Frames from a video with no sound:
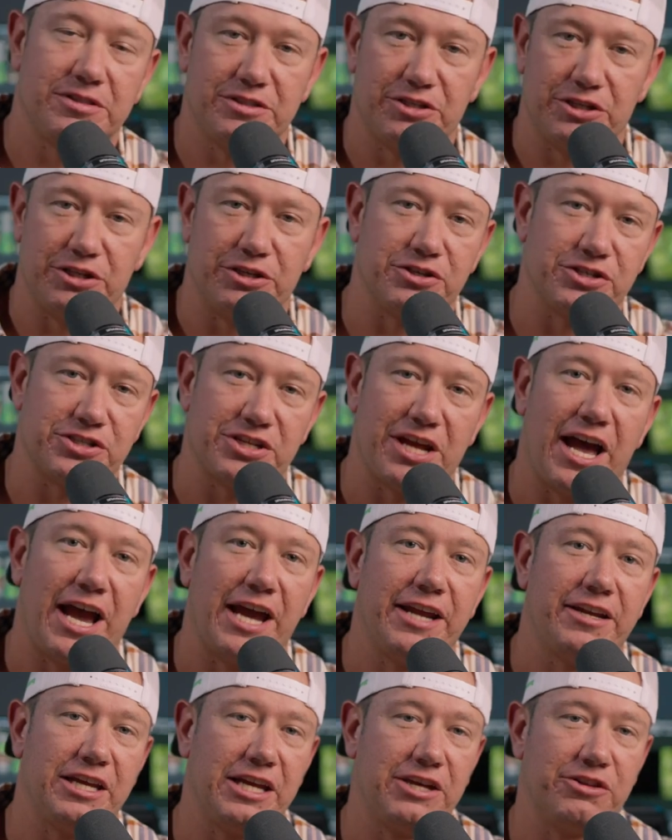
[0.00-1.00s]
to your
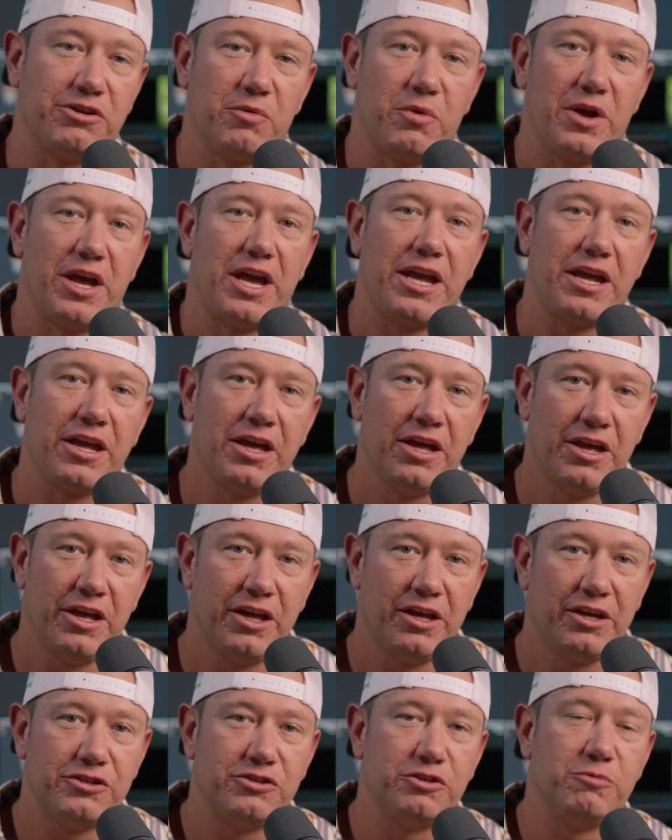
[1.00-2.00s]
side, either way,
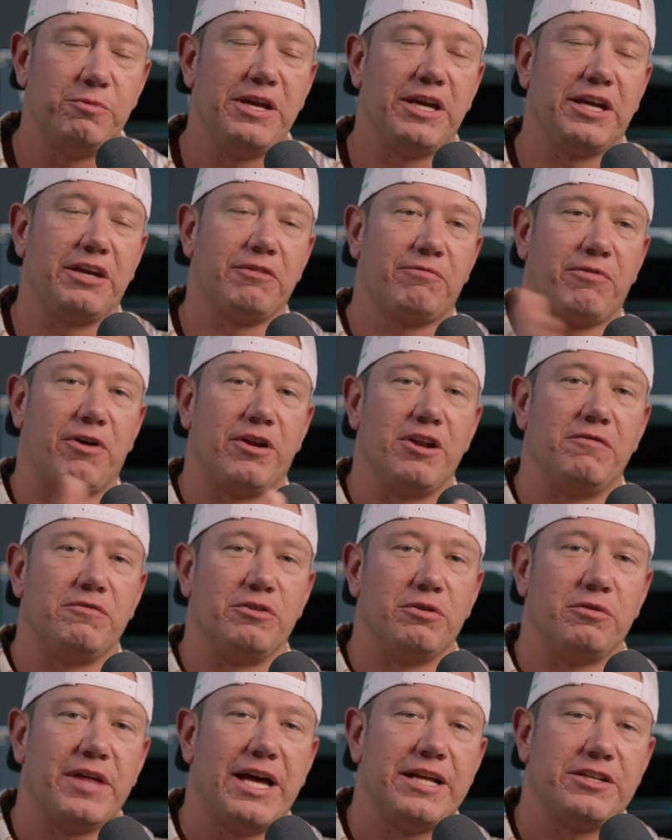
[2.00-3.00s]
to being in front of
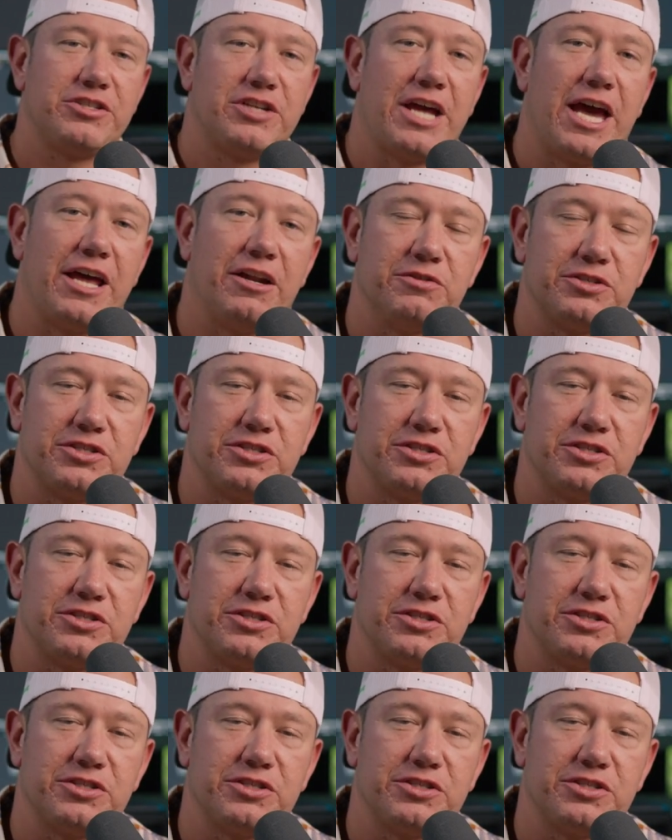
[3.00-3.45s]
you. That's shadow